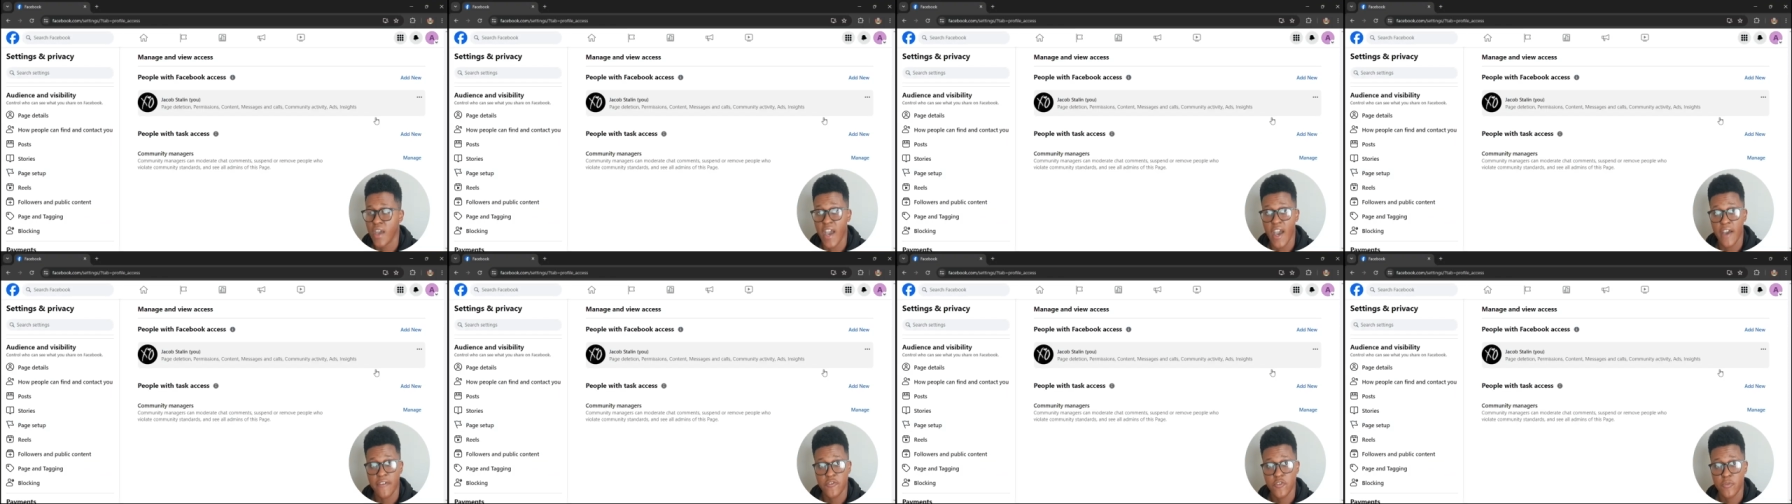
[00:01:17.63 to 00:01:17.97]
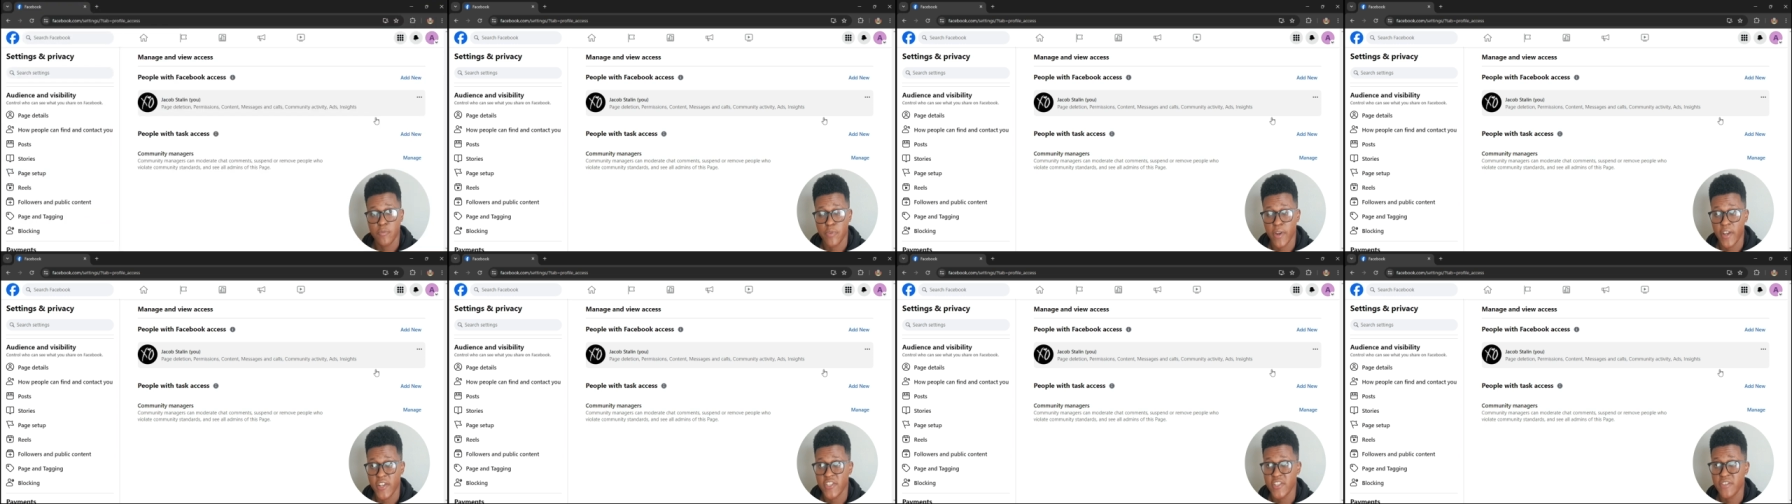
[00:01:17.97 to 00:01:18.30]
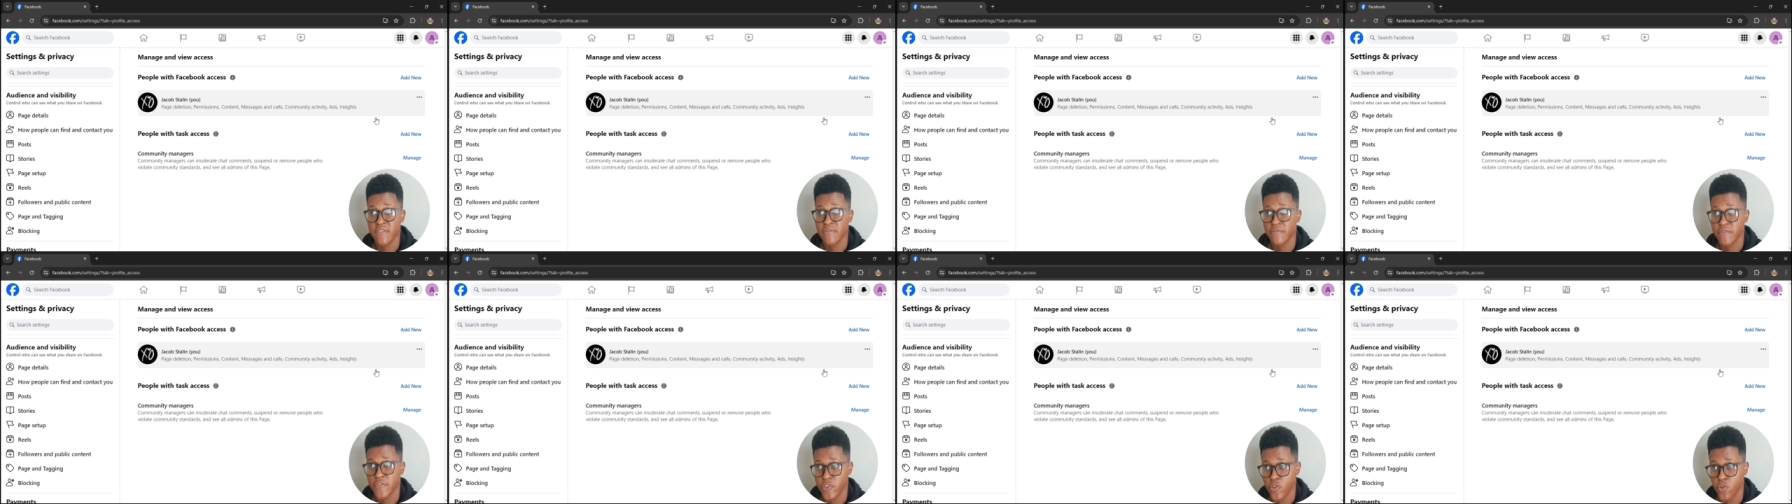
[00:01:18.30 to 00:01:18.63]
After
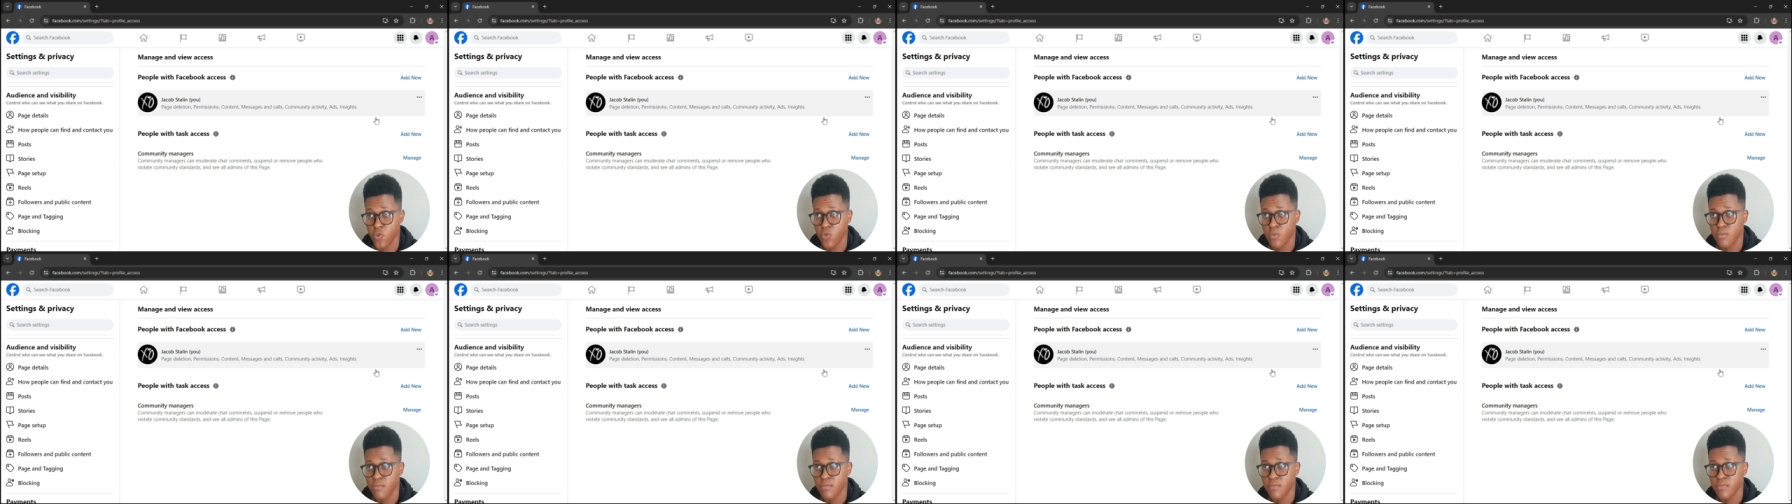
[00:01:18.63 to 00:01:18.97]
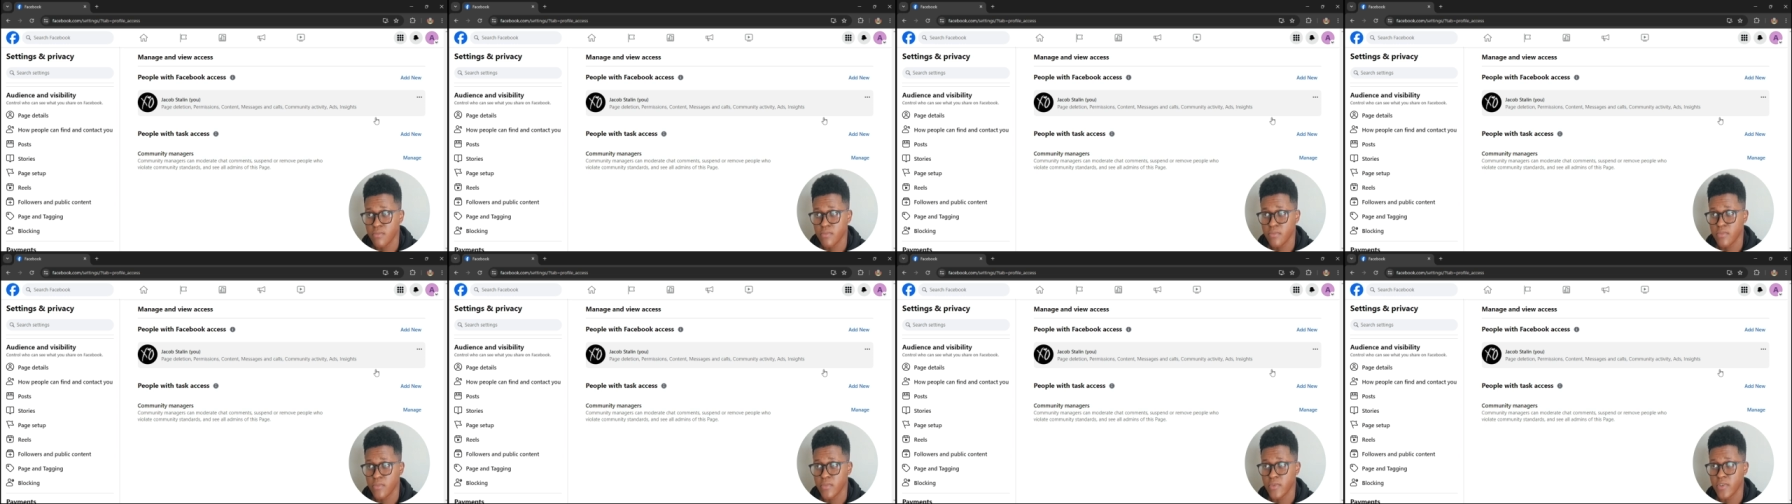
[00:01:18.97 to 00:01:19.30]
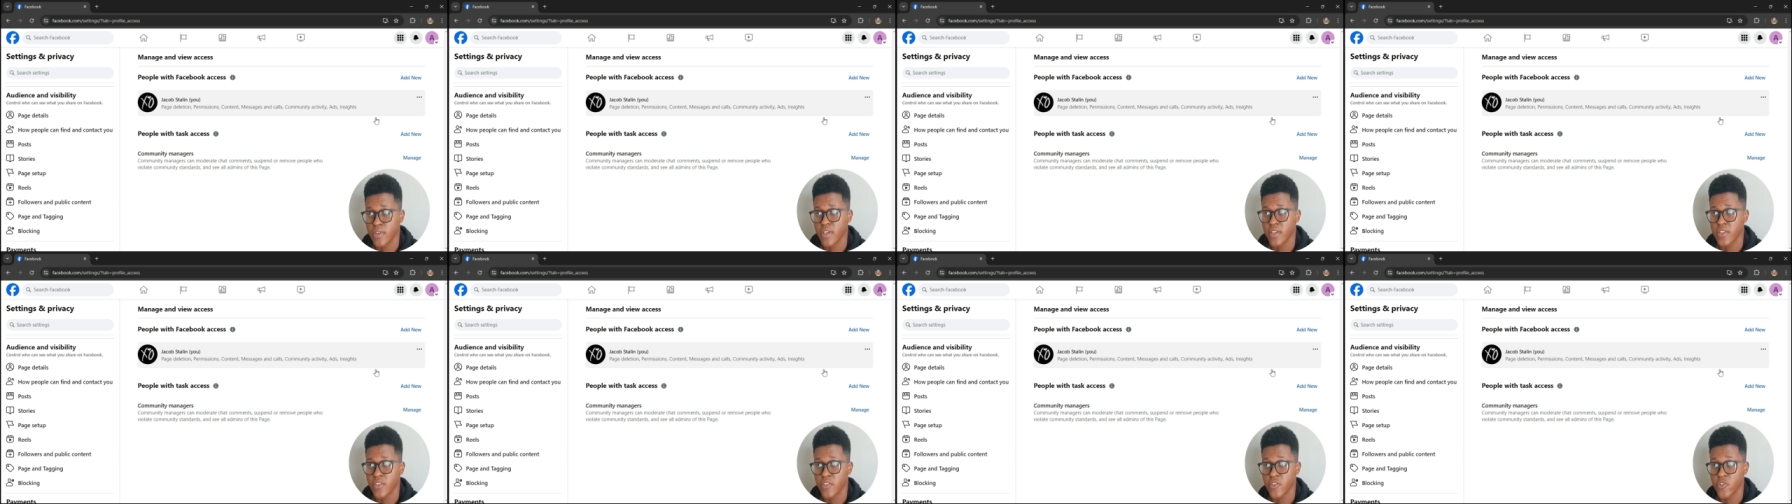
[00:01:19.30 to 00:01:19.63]
pressing view,
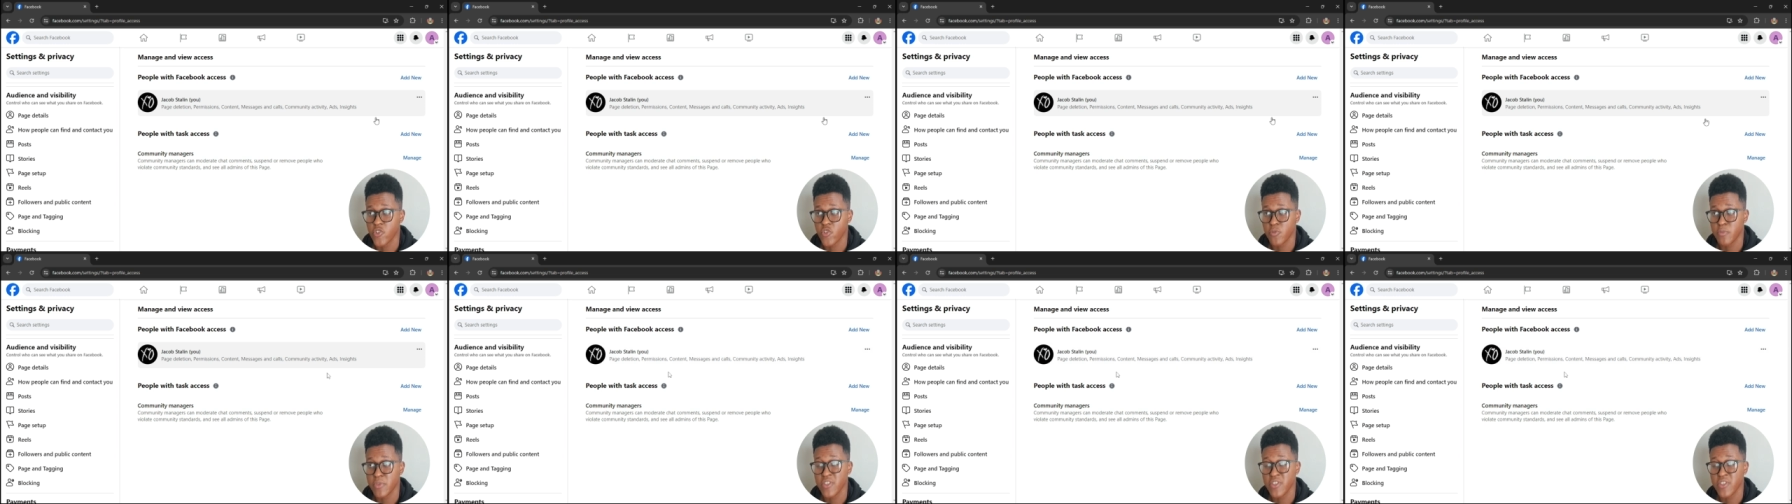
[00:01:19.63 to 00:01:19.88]
this